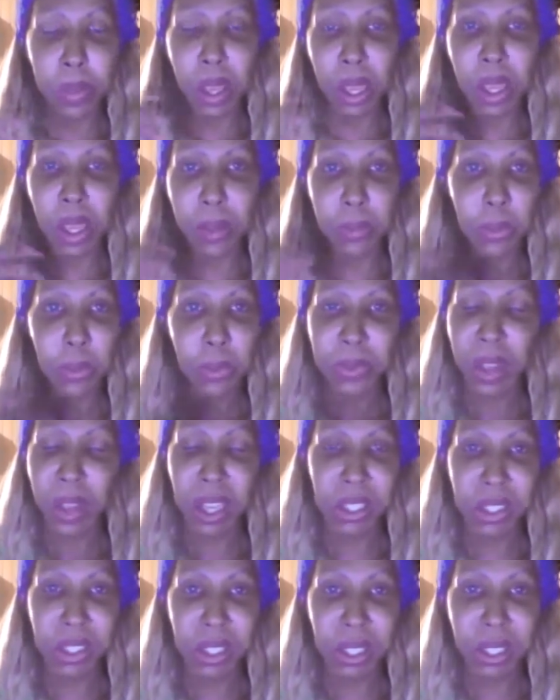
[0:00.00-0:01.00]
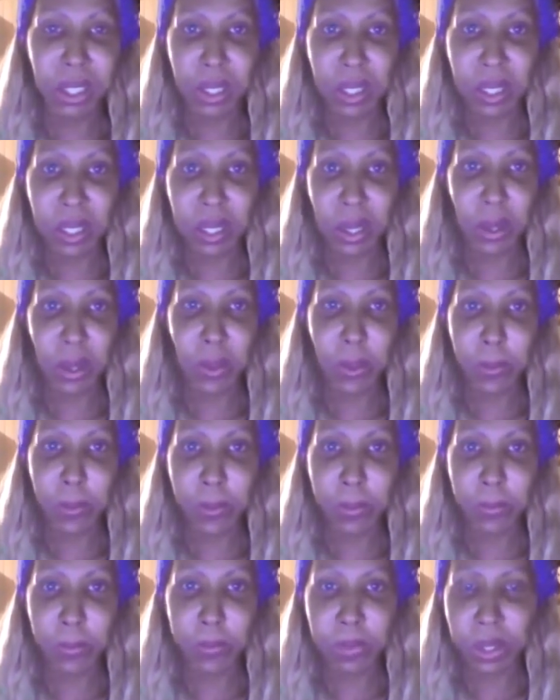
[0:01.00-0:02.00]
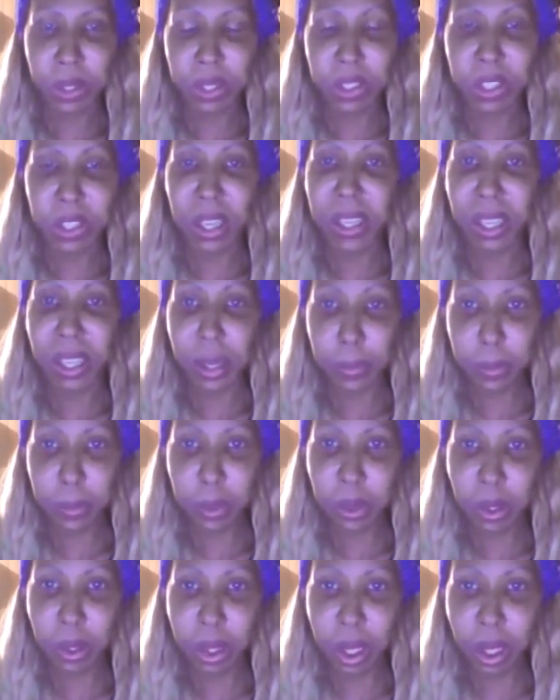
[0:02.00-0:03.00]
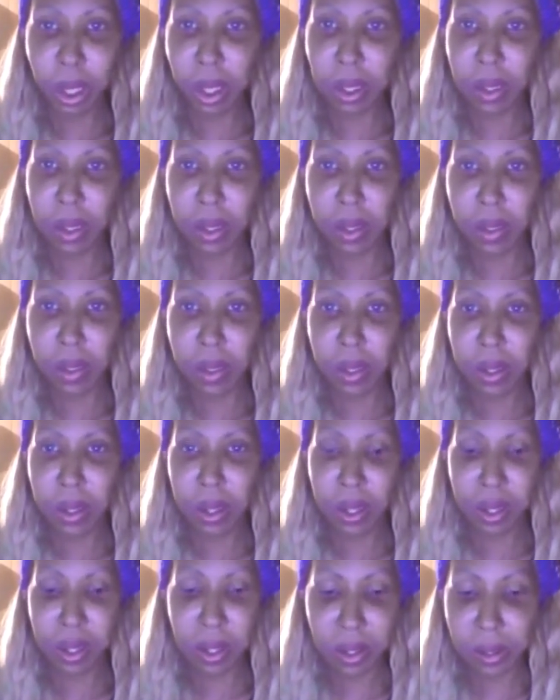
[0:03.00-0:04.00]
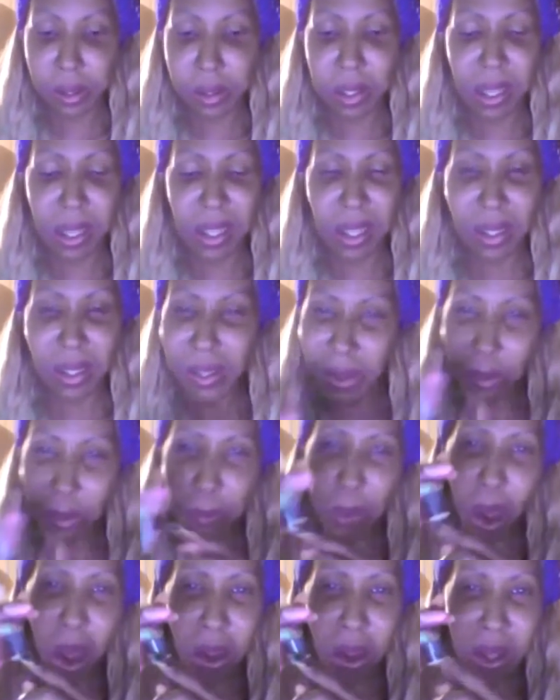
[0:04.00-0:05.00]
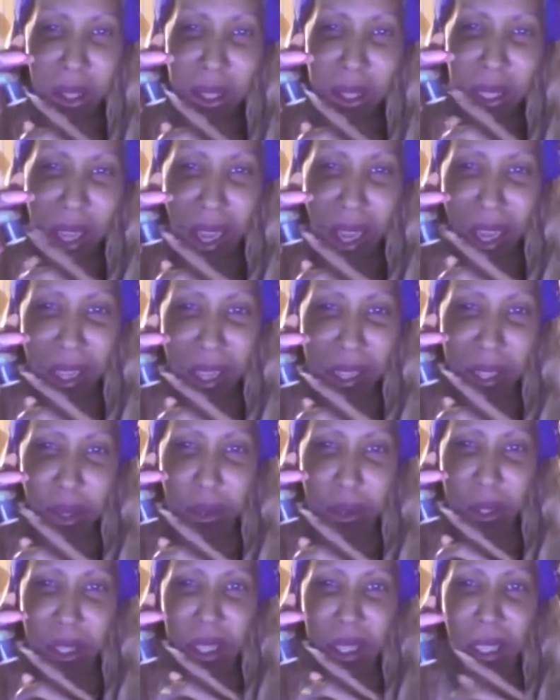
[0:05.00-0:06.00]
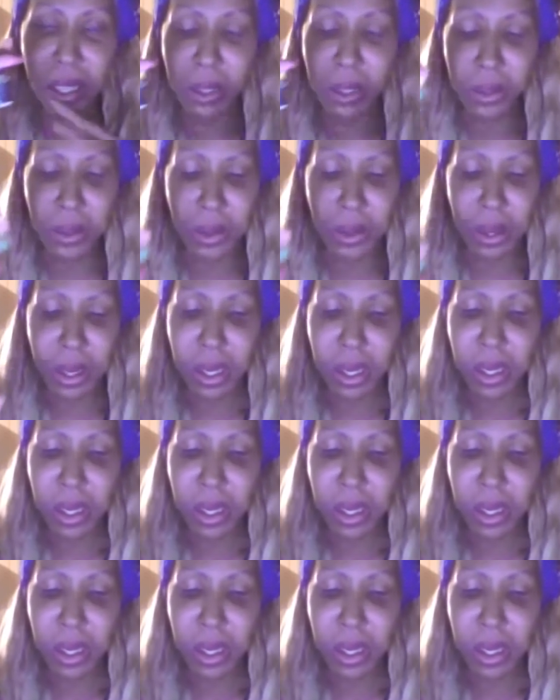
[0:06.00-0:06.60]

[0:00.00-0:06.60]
imperfections. So you shake it up real good. There's like a little ball inside that you can hear,